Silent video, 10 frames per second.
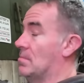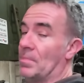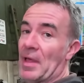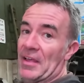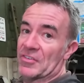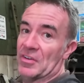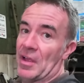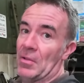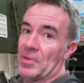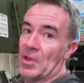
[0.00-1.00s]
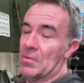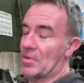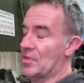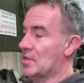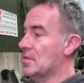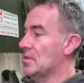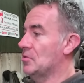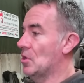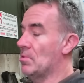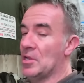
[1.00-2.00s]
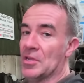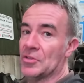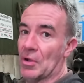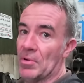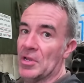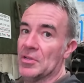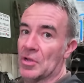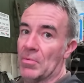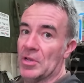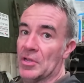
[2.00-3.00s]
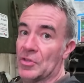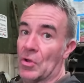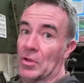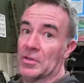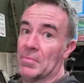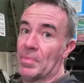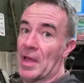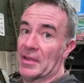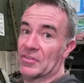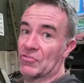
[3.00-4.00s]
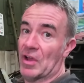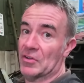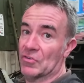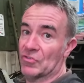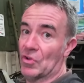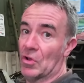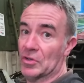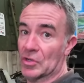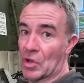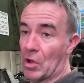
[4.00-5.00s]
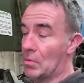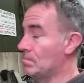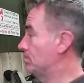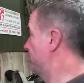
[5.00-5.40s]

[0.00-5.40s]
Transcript: Blacks can help you out with it. www.blackstractors.com